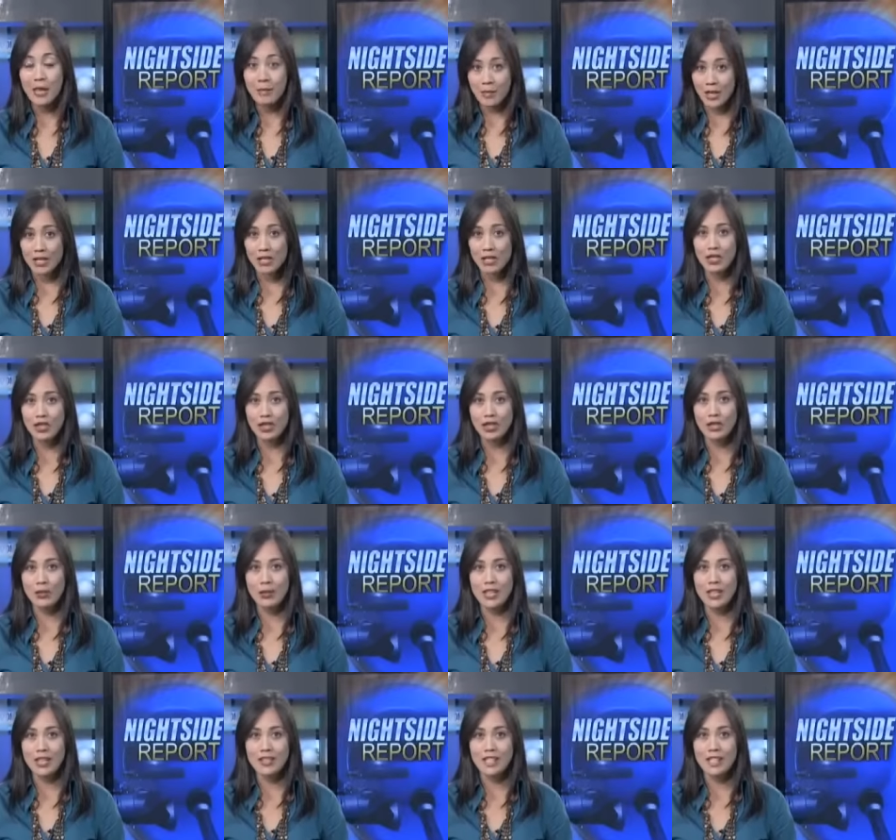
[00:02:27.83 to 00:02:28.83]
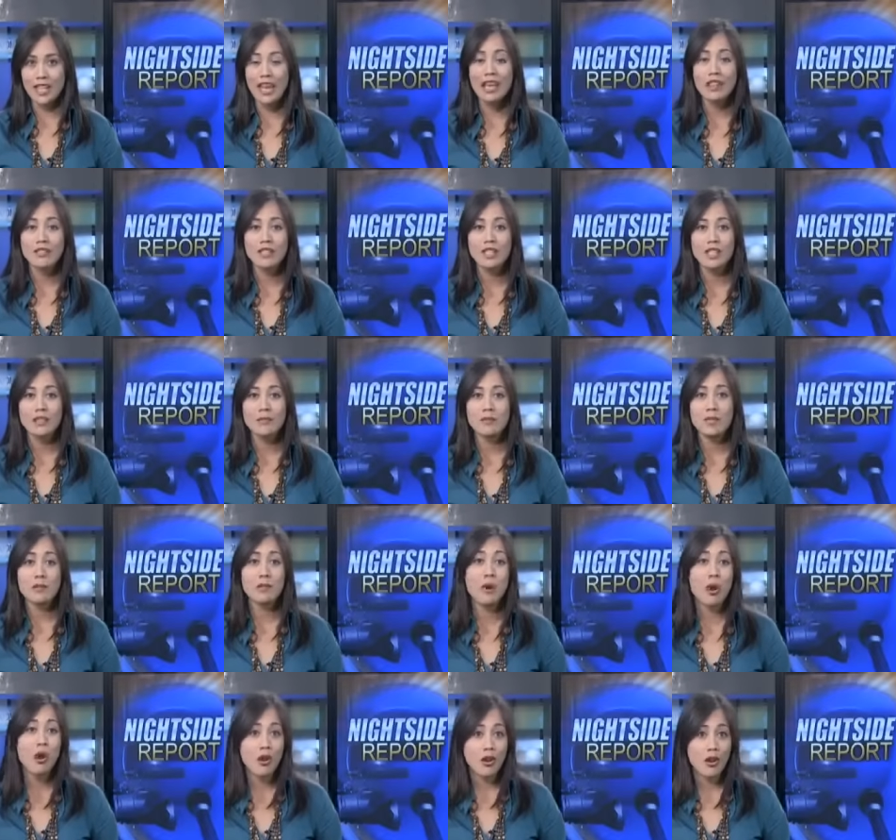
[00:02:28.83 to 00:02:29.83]
Make sure to tune in to KFDM
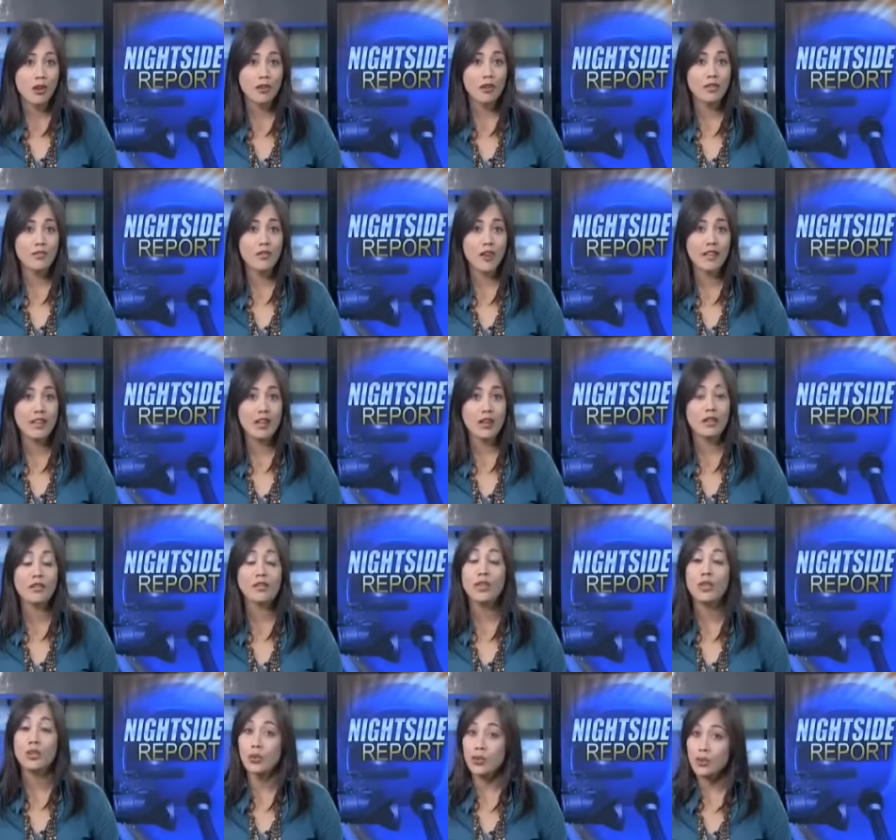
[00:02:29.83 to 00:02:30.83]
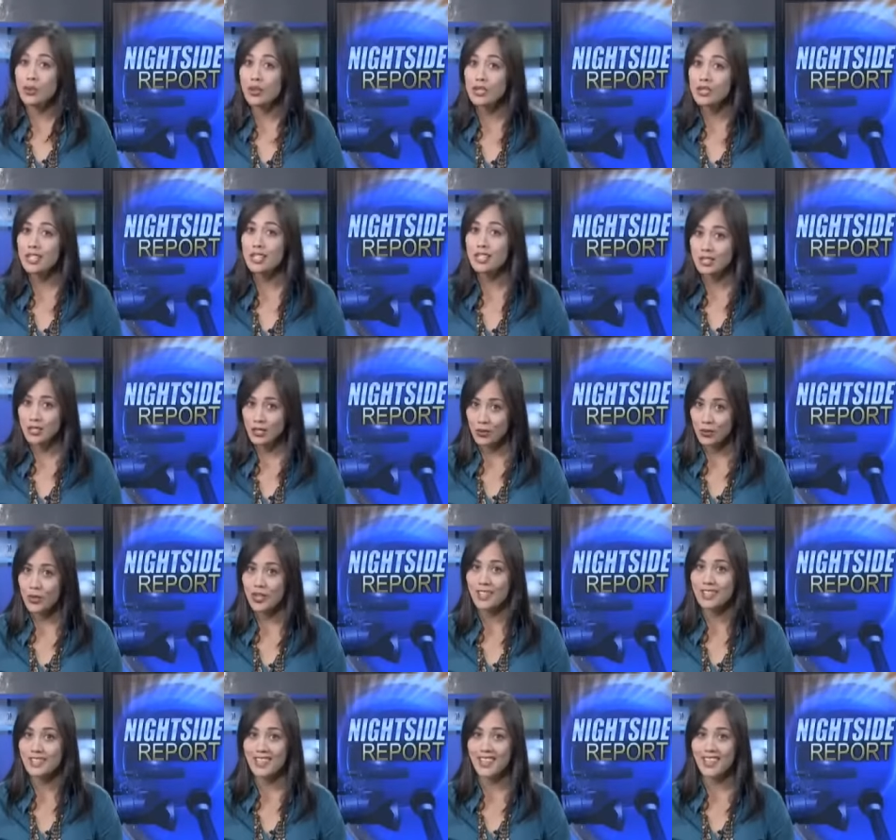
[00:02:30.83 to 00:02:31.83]
tomorrow to find out if yours is the
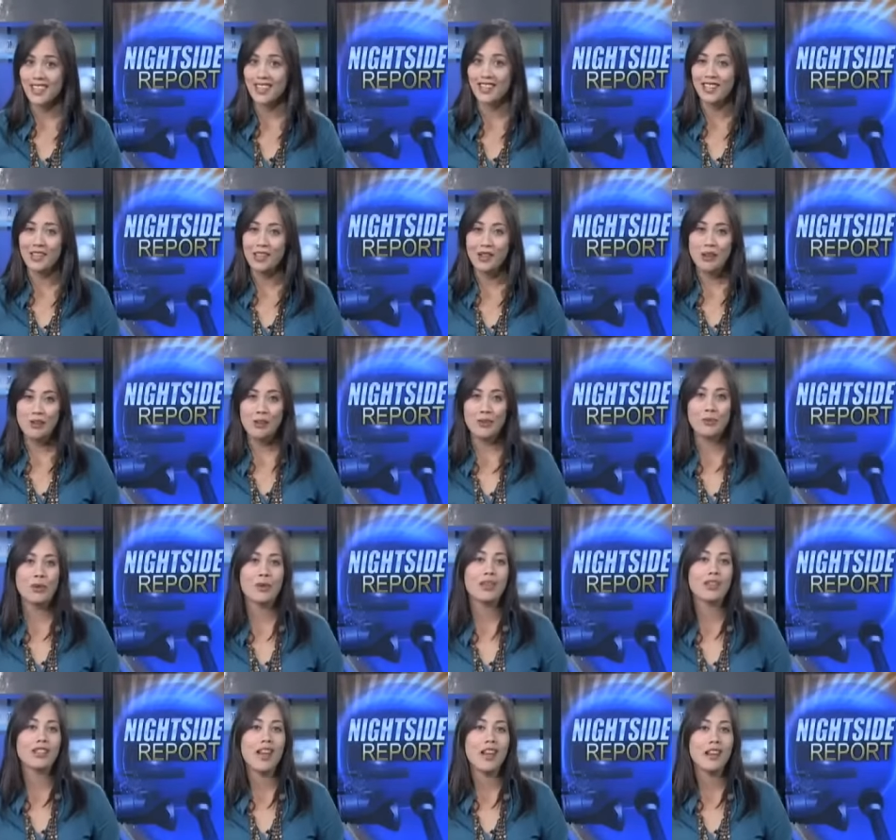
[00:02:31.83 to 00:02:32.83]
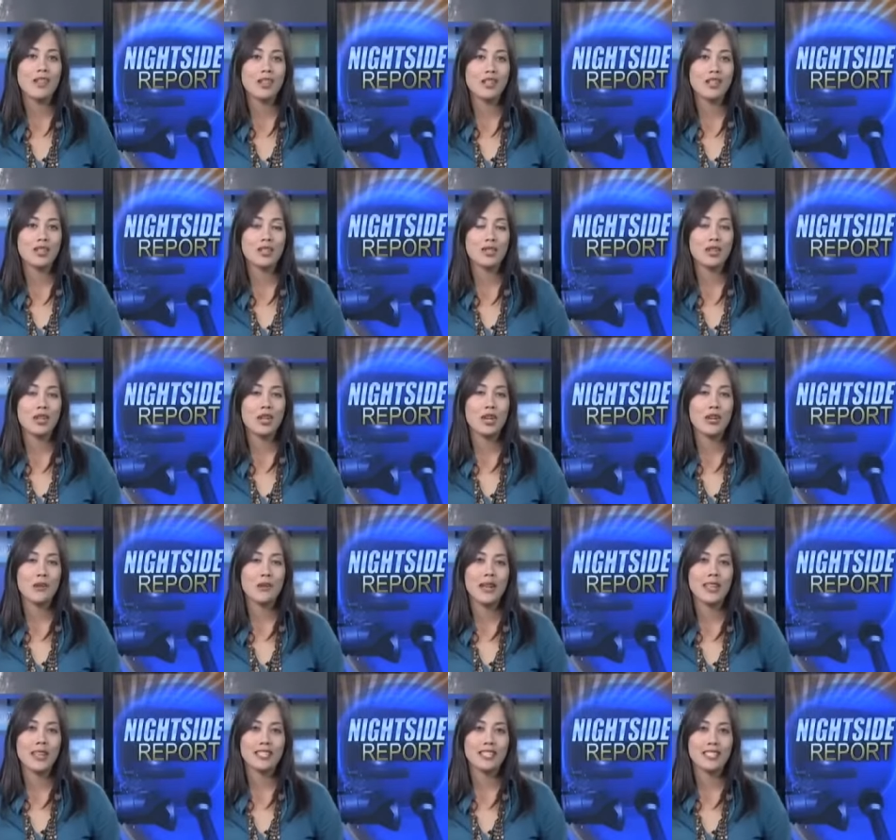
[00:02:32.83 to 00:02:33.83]
winning ticket. Reporting live in the studio,
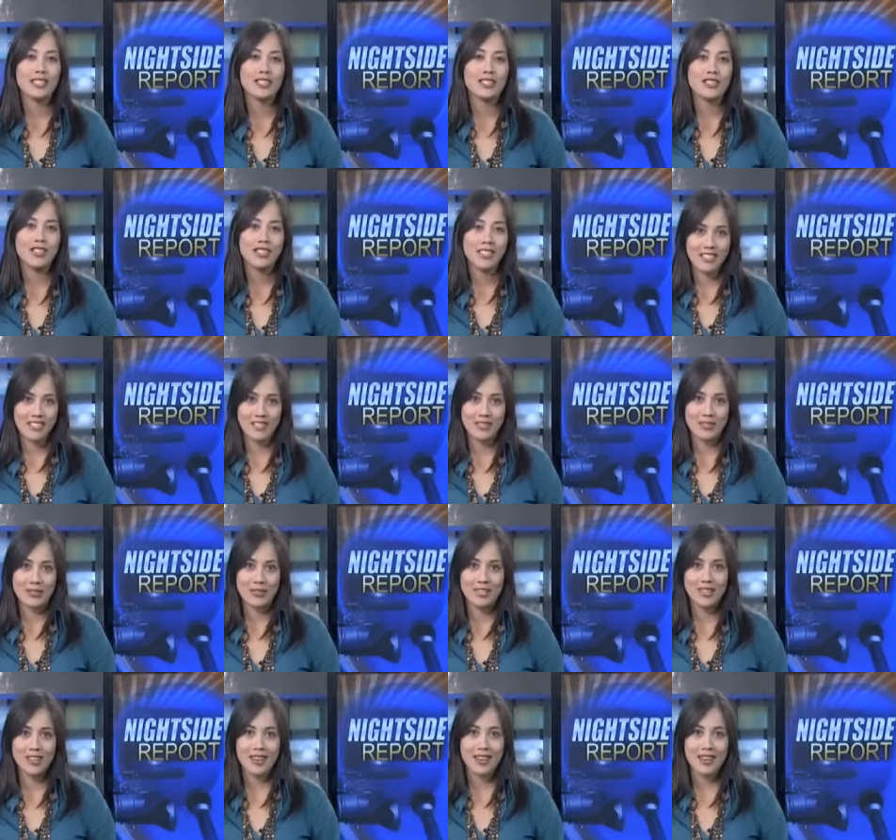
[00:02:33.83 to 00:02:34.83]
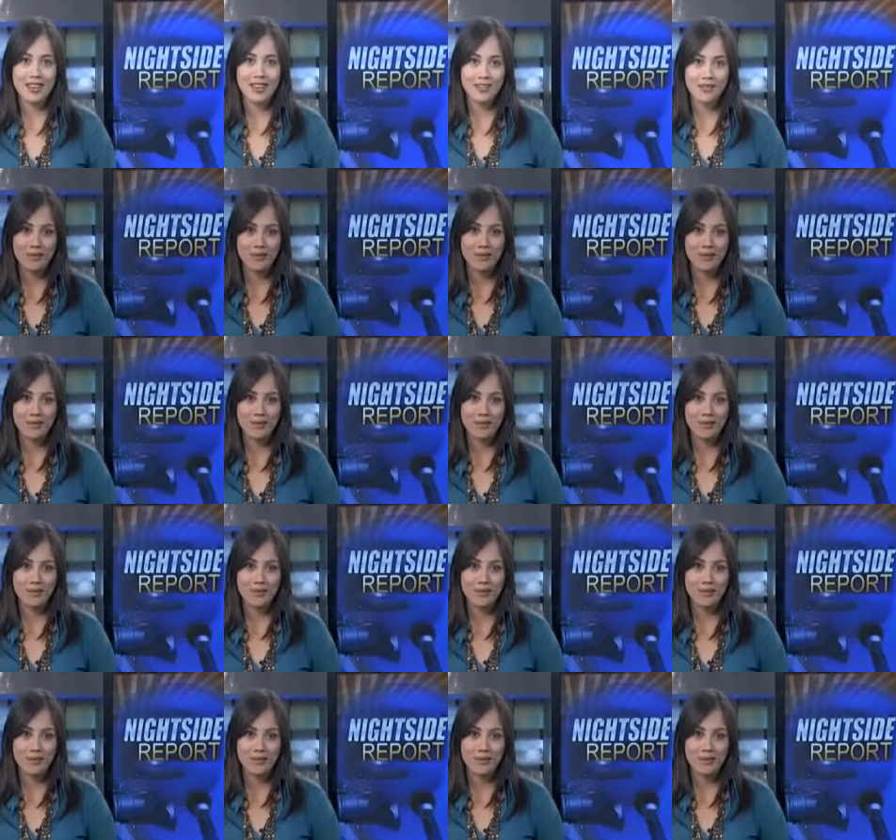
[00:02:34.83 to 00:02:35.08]
Megan Dillard, 6 News tonight.